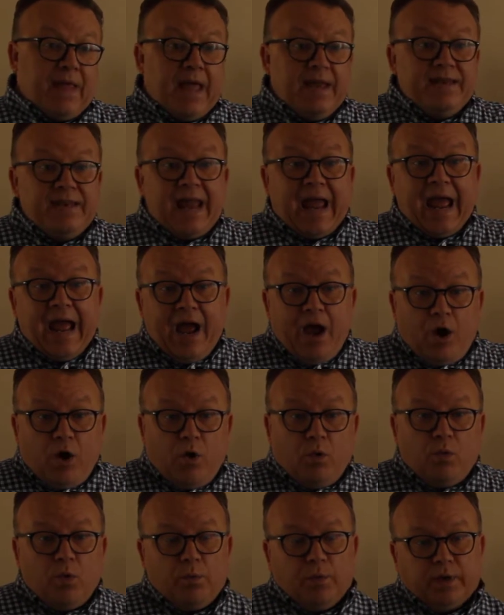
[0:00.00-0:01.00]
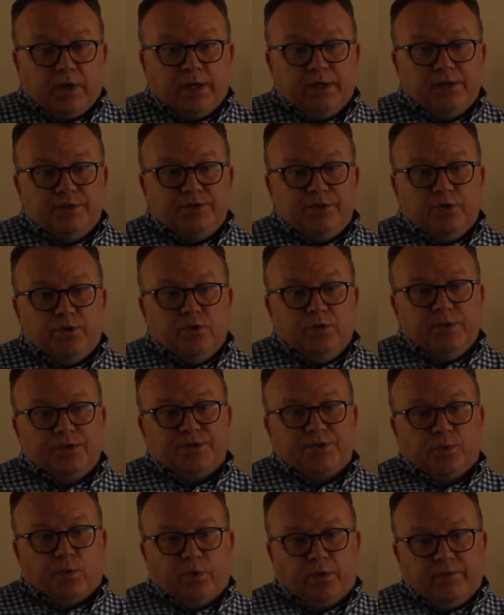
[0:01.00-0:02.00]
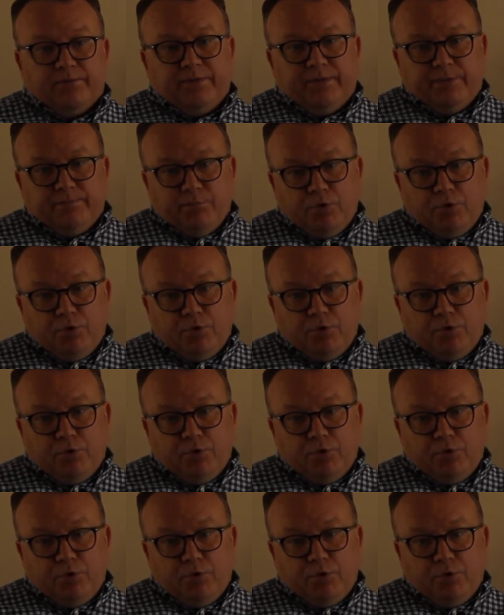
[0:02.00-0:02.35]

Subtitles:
then now what we're going to do is sort of